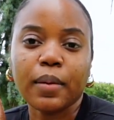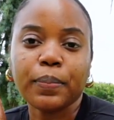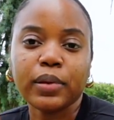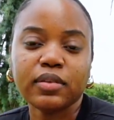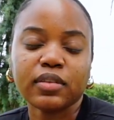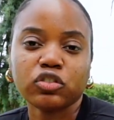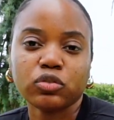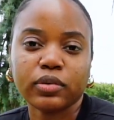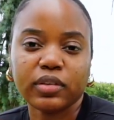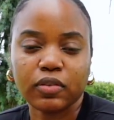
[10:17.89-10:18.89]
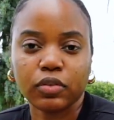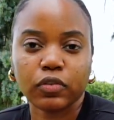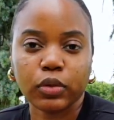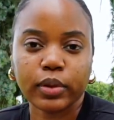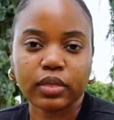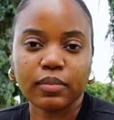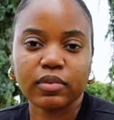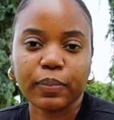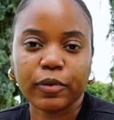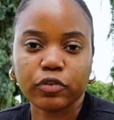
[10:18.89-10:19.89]
Please ensure to give the video a thumbs
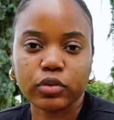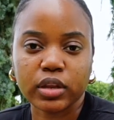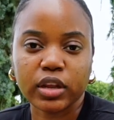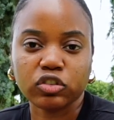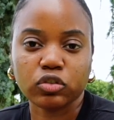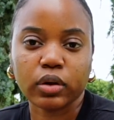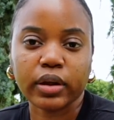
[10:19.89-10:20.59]
up if you did enjoy,